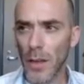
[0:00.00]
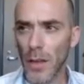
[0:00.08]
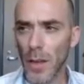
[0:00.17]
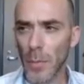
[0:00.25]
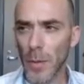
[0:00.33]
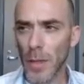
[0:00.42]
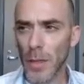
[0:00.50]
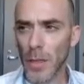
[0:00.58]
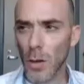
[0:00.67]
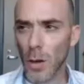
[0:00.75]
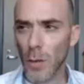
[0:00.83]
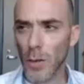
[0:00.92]
the
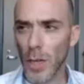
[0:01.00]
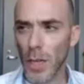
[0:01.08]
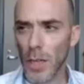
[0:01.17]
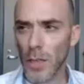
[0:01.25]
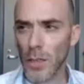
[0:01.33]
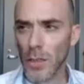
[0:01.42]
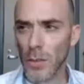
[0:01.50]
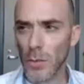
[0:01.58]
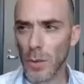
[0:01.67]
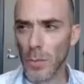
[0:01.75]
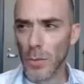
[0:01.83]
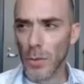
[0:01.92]
ability of the agents to
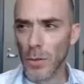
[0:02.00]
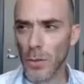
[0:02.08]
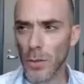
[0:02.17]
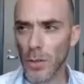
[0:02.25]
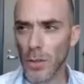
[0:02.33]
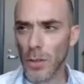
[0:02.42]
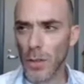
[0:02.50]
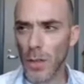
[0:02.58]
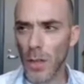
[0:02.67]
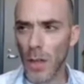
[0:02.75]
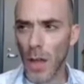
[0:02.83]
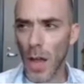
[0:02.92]
reproduce,
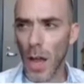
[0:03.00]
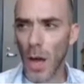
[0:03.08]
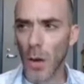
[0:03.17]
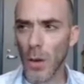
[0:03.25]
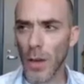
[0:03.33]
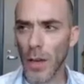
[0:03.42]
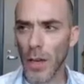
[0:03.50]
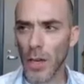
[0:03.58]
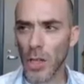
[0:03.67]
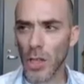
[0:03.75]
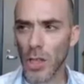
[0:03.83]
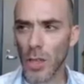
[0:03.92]
how
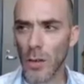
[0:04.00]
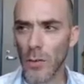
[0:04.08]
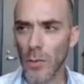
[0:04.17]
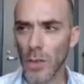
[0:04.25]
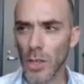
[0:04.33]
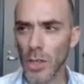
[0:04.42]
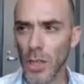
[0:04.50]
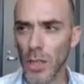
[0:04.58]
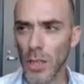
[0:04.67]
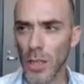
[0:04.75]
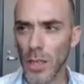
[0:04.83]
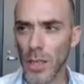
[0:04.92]
energy
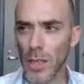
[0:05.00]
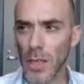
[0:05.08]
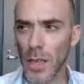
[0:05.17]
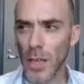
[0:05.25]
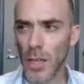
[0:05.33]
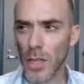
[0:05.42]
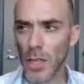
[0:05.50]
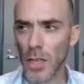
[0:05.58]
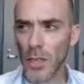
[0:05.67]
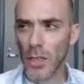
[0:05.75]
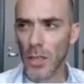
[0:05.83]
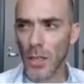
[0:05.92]
efficient is the
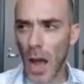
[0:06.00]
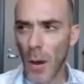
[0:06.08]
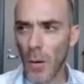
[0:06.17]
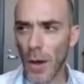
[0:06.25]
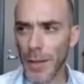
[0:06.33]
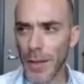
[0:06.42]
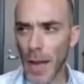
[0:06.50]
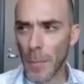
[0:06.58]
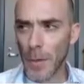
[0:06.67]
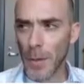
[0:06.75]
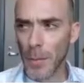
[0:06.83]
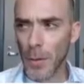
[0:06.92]
agent, how
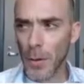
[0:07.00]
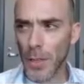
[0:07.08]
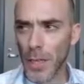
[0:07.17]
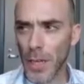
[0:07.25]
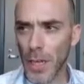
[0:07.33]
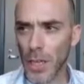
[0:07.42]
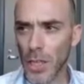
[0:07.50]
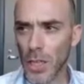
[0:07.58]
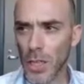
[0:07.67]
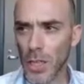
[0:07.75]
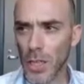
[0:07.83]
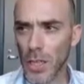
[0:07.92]
adaptable the
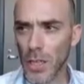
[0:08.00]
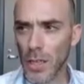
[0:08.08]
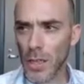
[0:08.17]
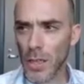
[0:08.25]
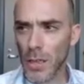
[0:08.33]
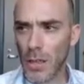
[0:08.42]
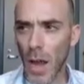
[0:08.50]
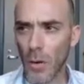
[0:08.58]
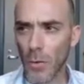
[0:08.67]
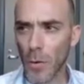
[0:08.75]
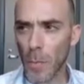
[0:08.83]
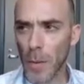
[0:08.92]
agent is,
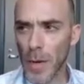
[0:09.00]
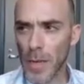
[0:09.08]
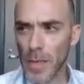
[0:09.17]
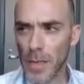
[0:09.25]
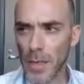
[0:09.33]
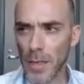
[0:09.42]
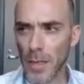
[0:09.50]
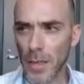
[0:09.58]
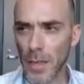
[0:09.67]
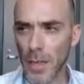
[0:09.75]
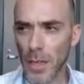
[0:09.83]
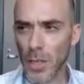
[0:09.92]
how robust
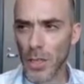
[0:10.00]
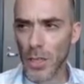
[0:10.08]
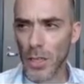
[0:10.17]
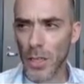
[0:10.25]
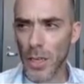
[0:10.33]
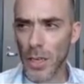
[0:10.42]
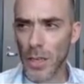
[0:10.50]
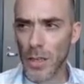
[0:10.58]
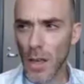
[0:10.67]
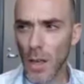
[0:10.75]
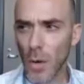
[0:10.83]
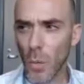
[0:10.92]
the agent
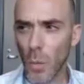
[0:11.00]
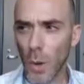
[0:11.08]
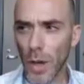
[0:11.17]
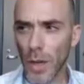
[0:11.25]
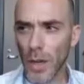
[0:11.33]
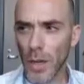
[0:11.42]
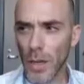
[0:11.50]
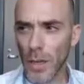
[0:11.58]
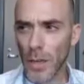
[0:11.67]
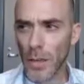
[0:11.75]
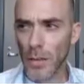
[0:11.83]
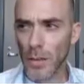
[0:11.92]
is when it
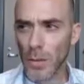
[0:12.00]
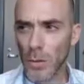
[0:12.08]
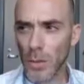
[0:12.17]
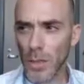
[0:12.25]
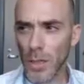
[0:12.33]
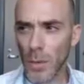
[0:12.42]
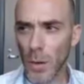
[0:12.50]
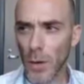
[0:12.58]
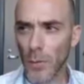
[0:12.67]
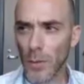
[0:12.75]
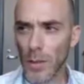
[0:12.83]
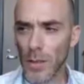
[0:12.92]
is losing one
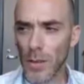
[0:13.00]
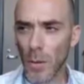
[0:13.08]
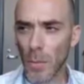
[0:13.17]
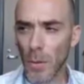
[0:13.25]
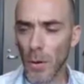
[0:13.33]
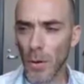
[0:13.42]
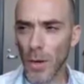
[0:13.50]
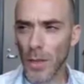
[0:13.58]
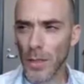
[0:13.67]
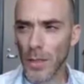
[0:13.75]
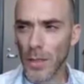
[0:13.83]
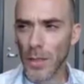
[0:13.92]
of its
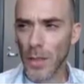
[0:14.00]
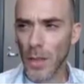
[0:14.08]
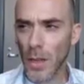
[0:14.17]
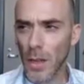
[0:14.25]
components.